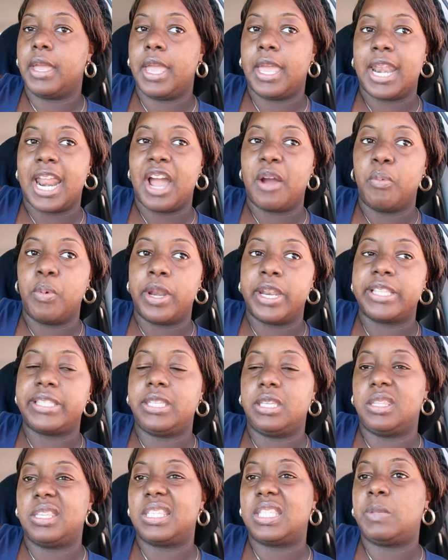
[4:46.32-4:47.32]
And I went
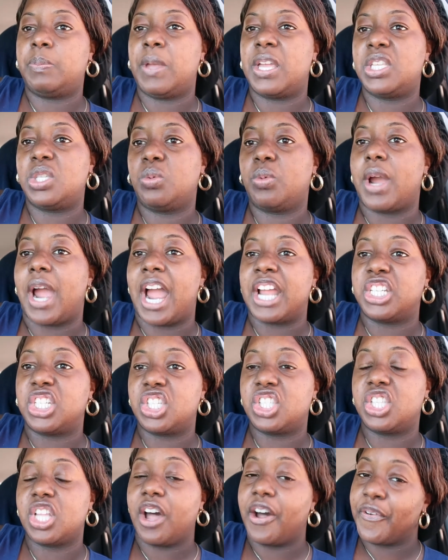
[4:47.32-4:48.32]
into this space where I
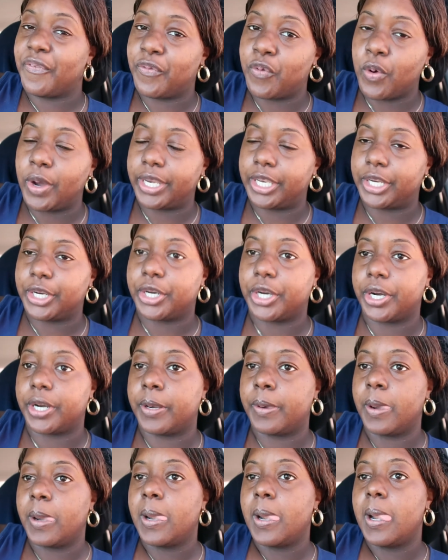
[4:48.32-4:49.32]
just avoided her.
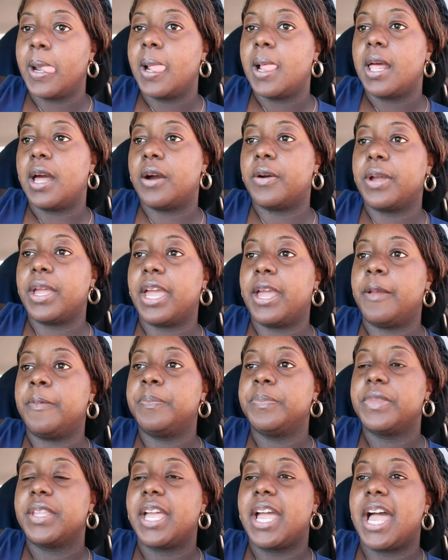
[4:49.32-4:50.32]
Okay?
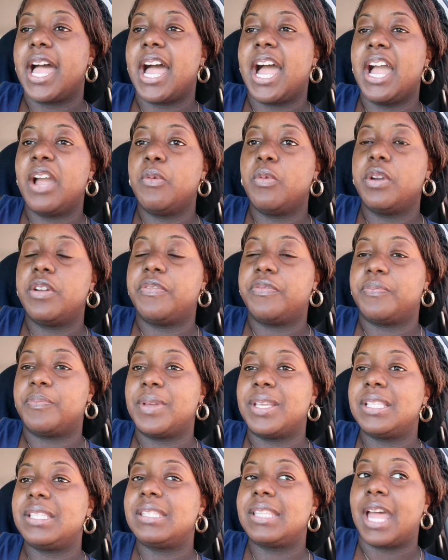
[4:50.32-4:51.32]
I would have
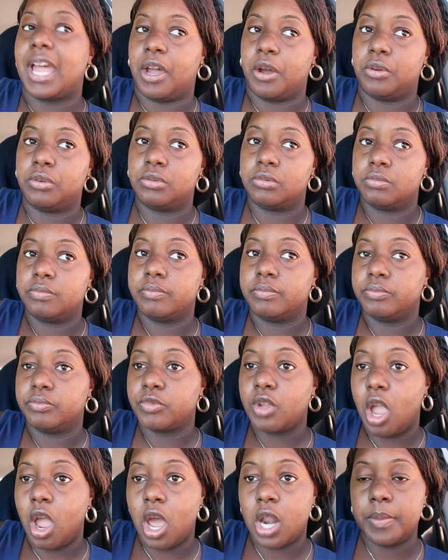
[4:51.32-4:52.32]
missed out
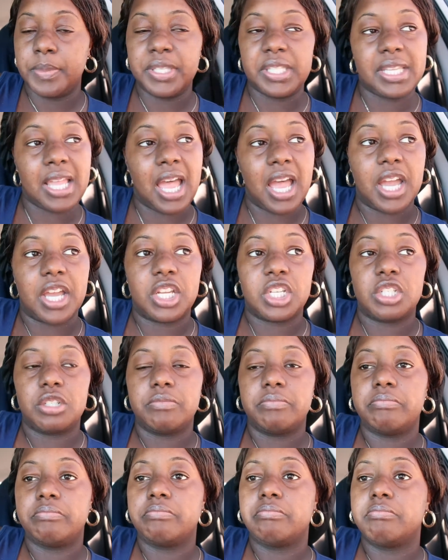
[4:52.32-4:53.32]
on a massage.
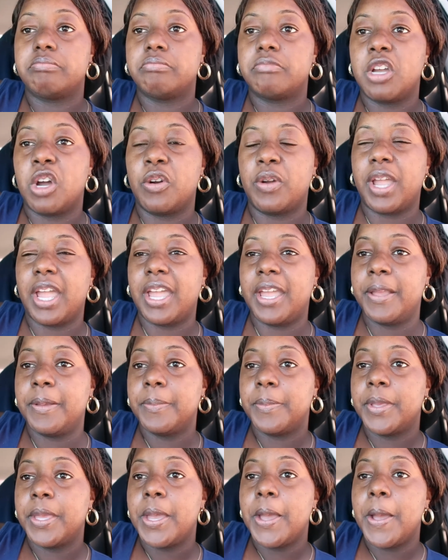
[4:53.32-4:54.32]
Okay?
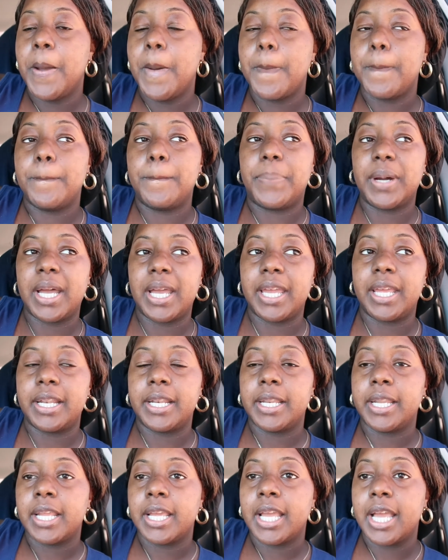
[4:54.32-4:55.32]
But
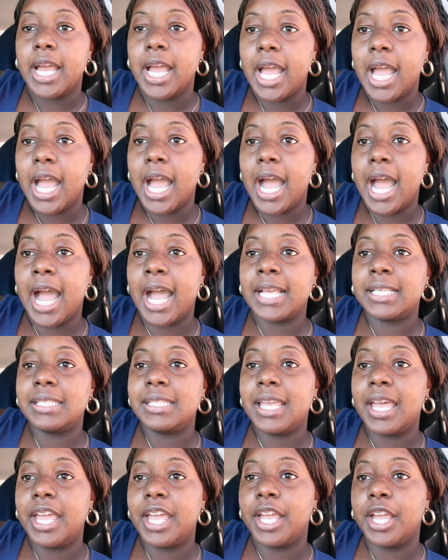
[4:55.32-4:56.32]
I
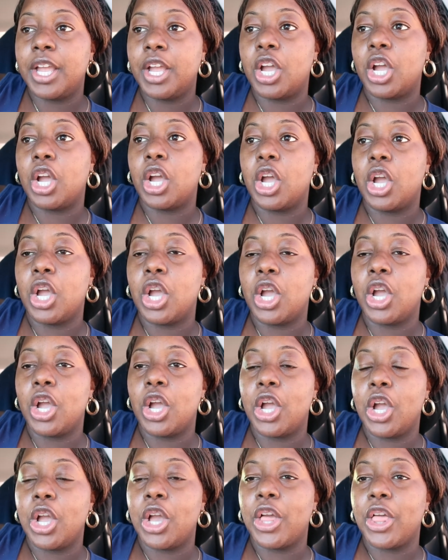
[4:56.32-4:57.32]
say,
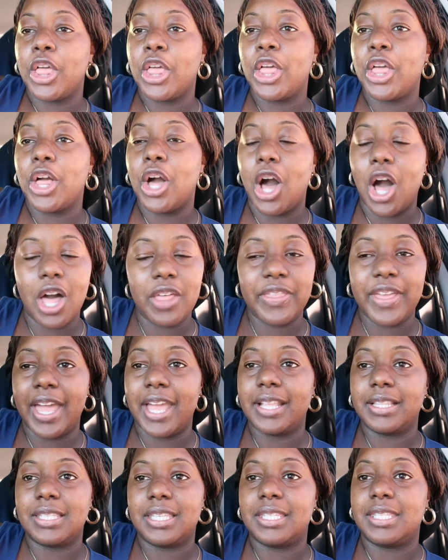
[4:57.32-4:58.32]
All
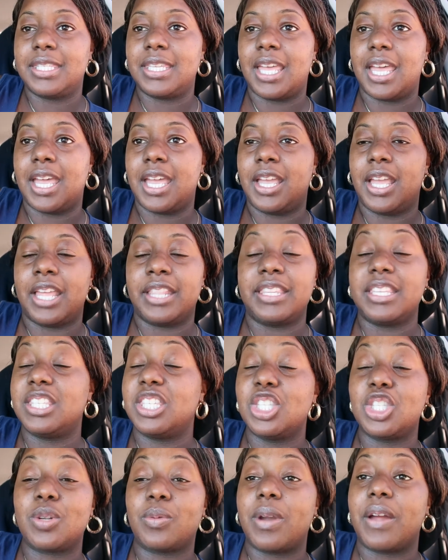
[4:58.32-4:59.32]
that to say, and
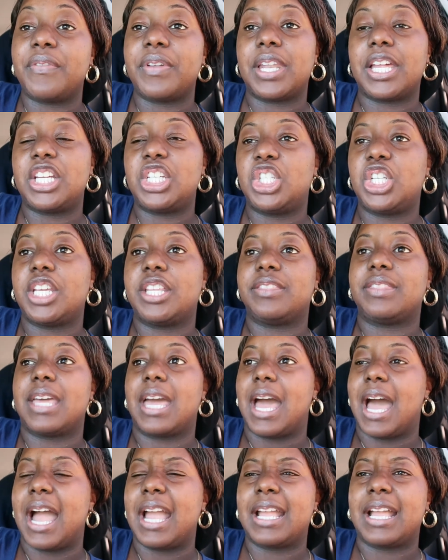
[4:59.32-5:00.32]
this is the revelation
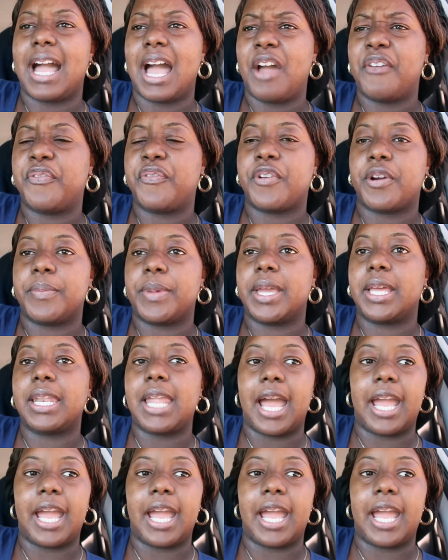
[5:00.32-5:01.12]
that I got from it.